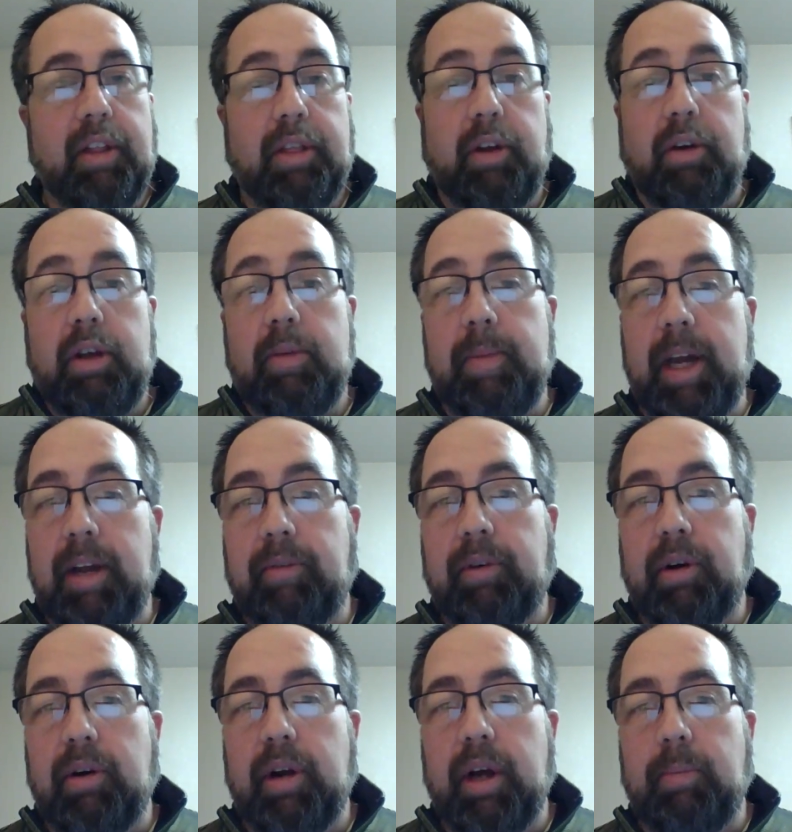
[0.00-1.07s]
Though you may have
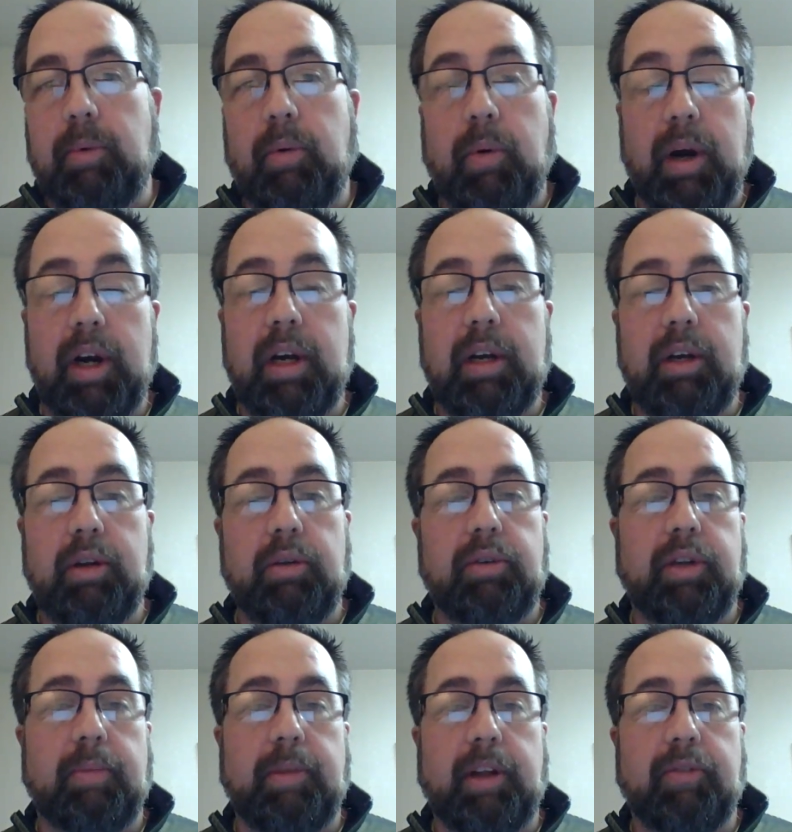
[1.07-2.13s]
grown up wanting to do
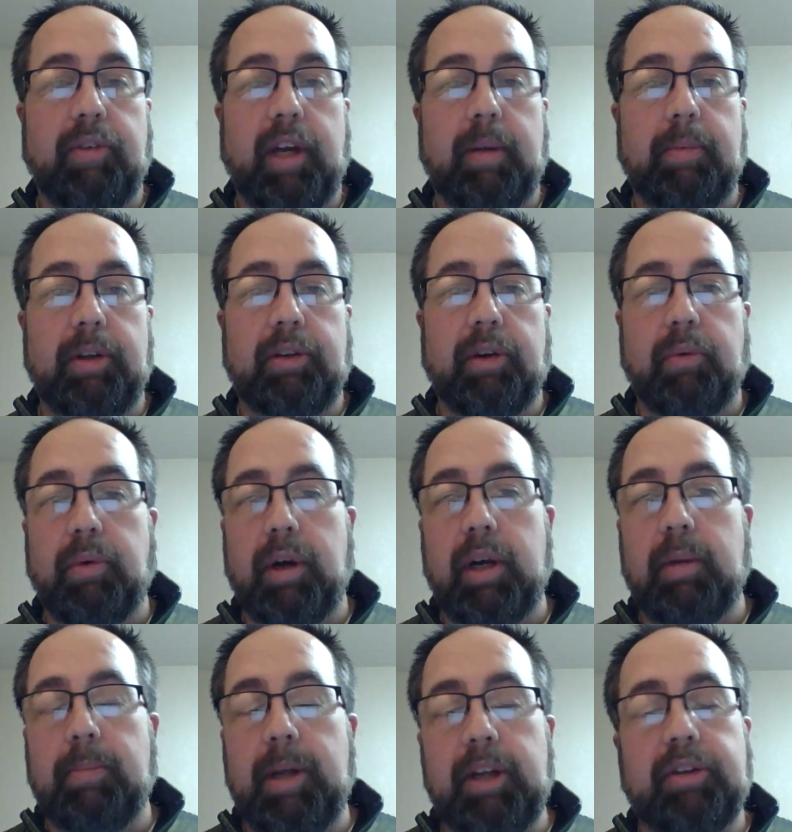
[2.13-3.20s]
something famous or
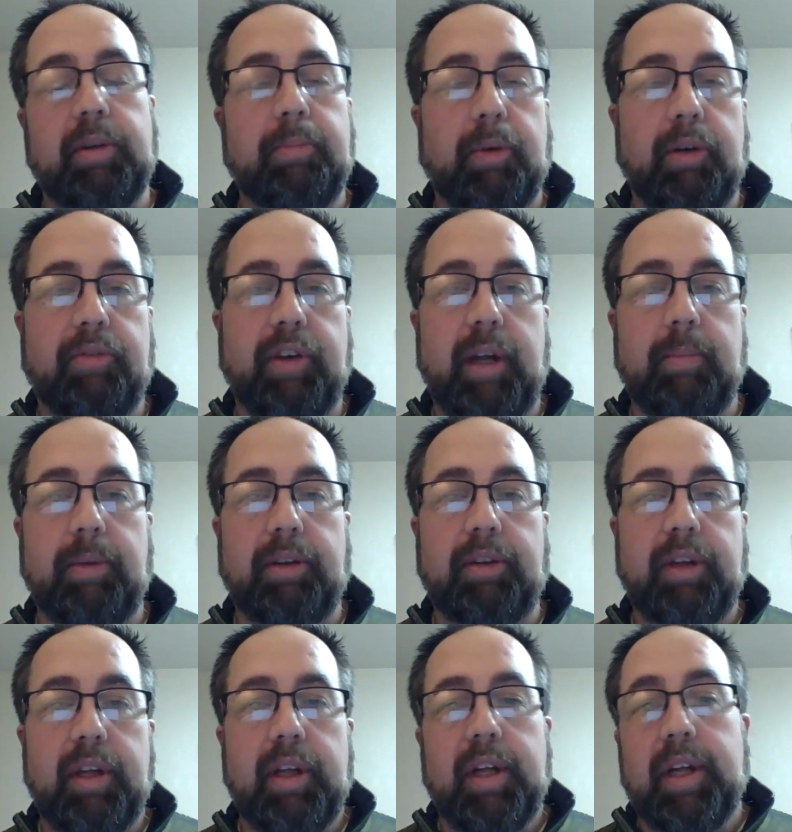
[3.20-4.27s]
wanting to be someone famous,